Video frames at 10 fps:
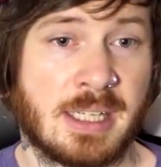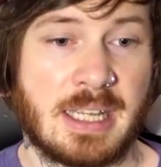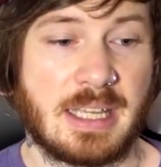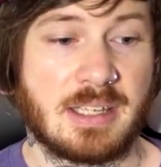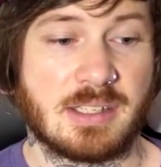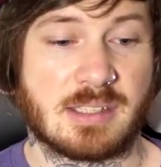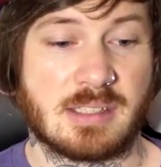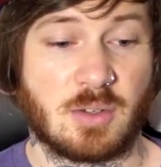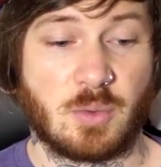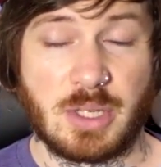is
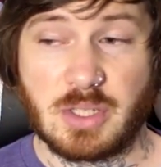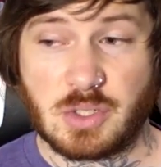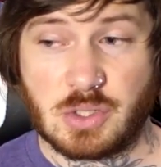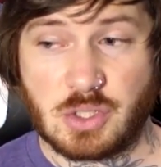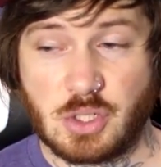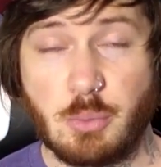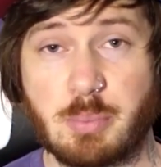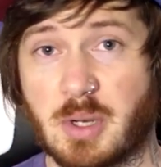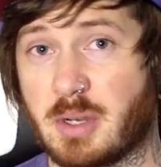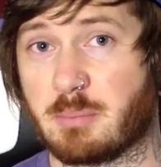
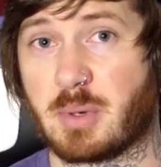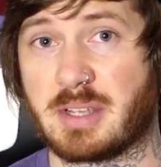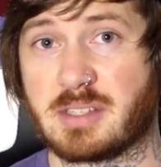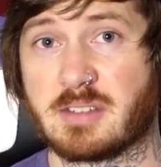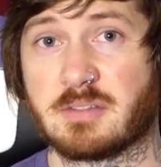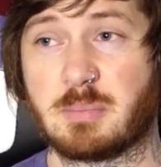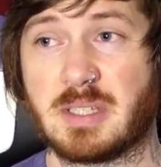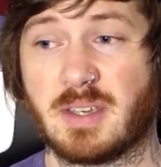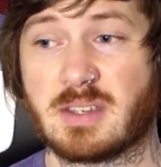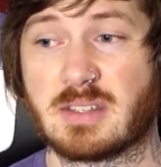super impressive
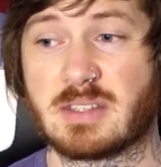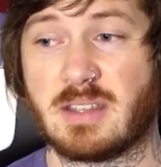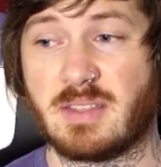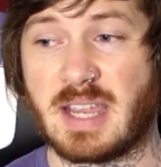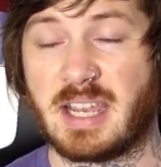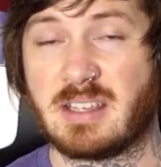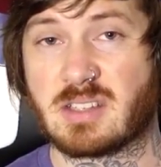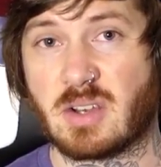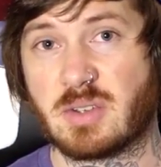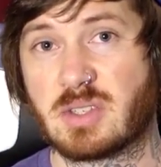because that is
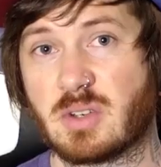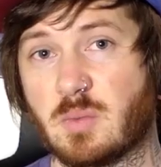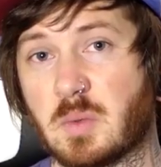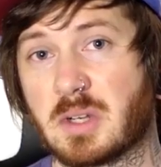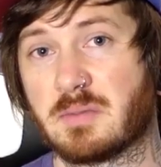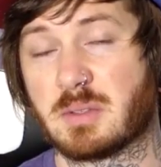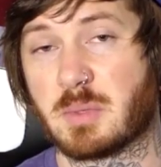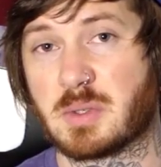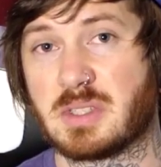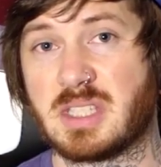also one of the
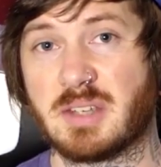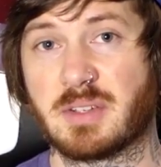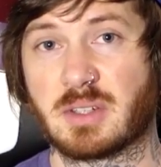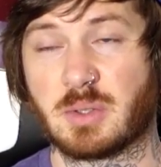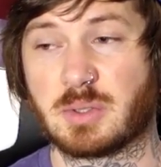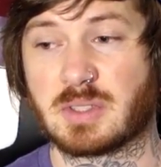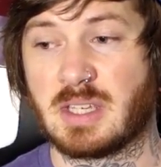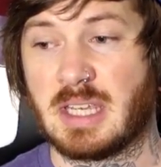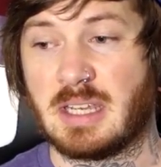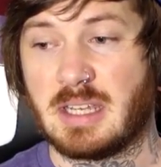most difficult
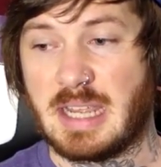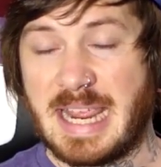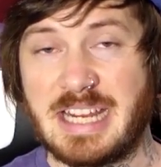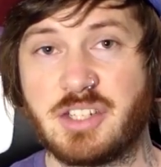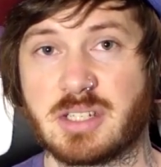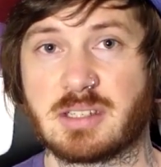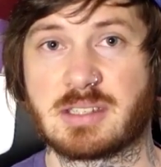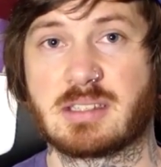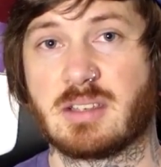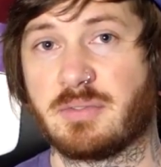
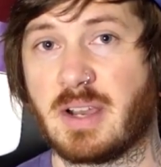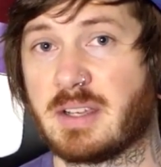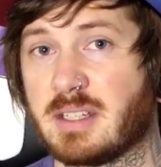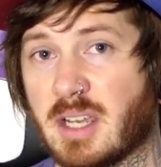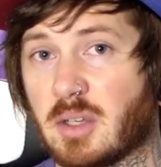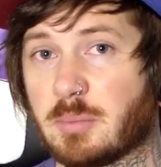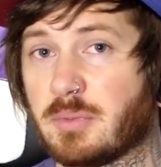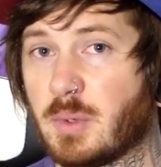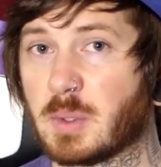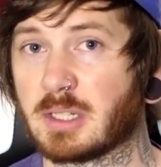ages to find help
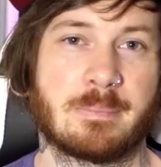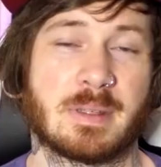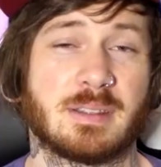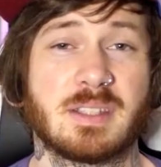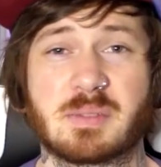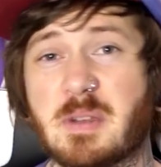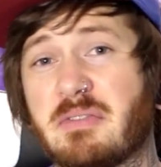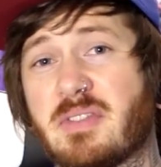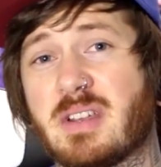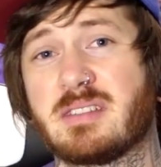for. And this, my
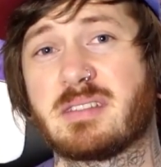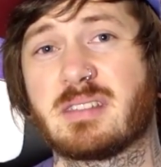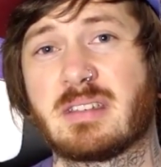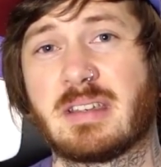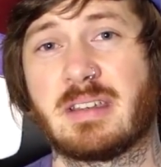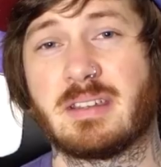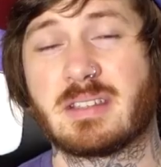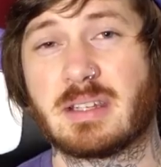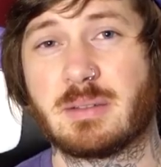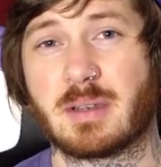friends, is
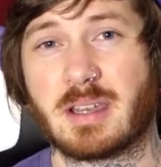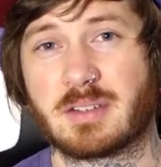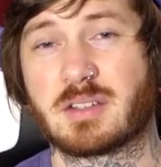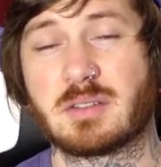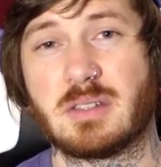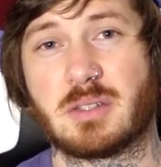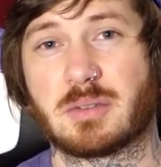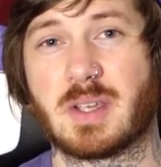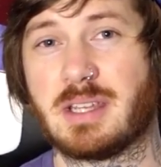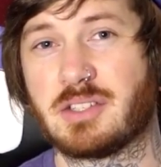how you actually
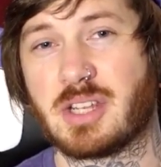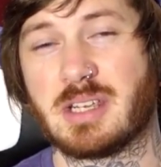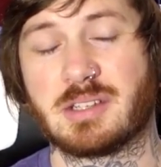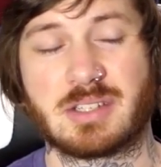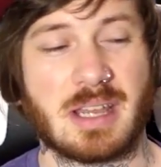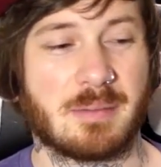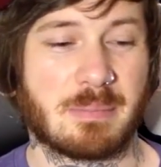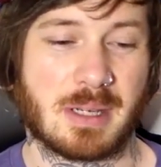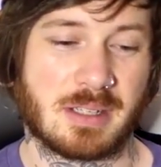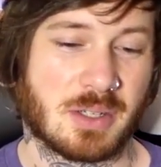create change, not
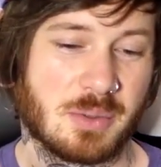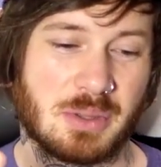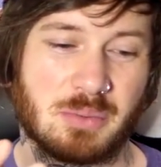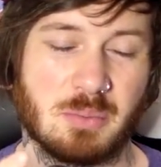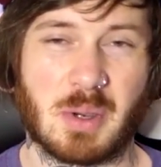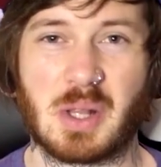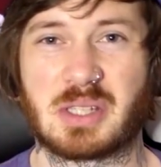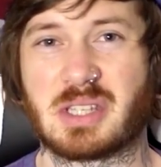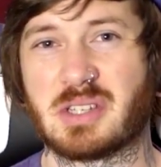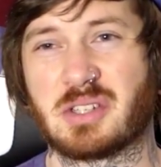by going through
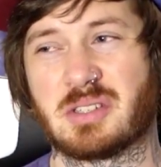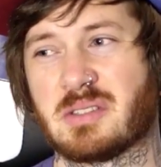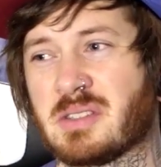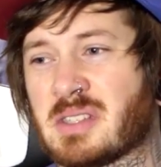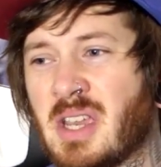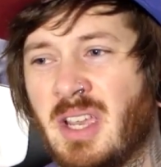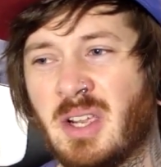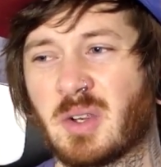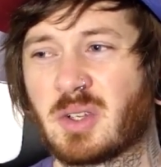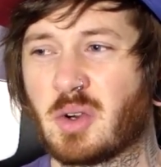politicians
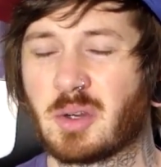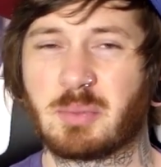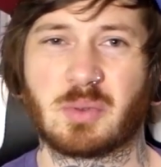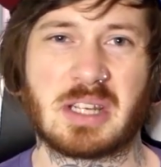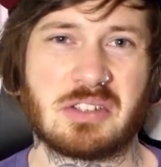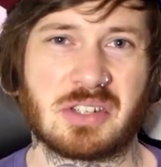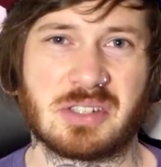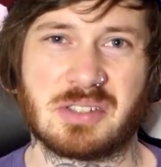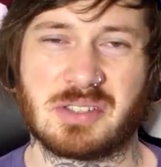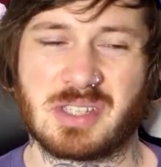or
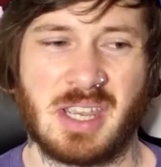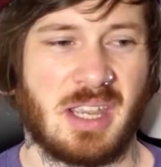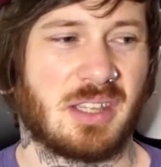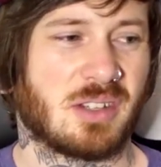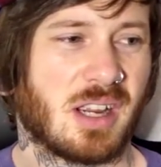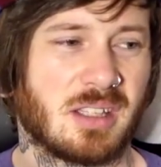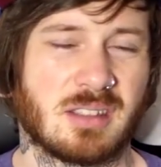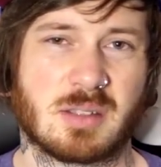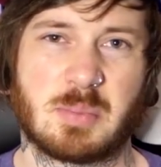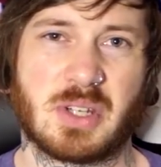corporations and their
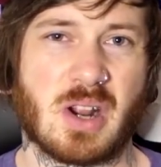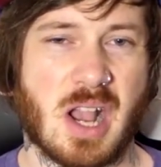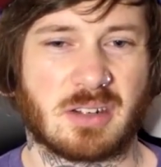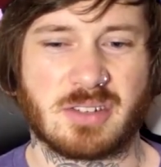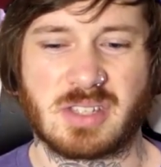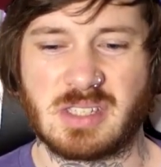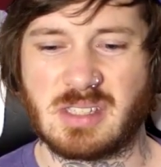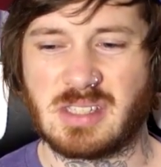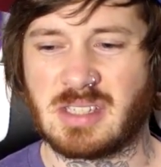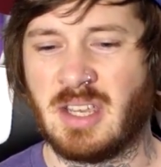endless
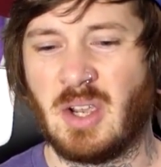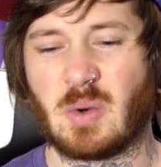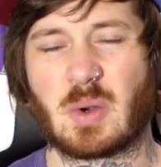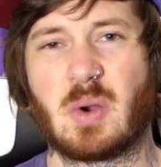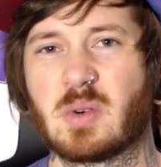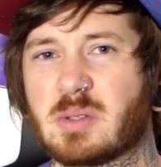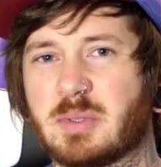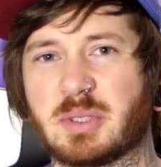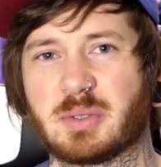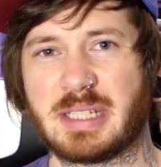bureaucracy or horrible
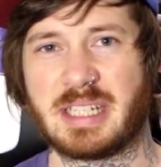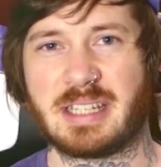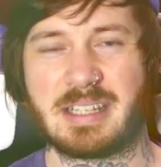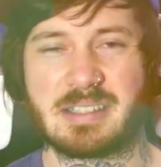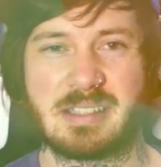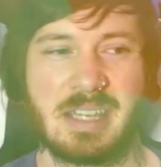greed. It's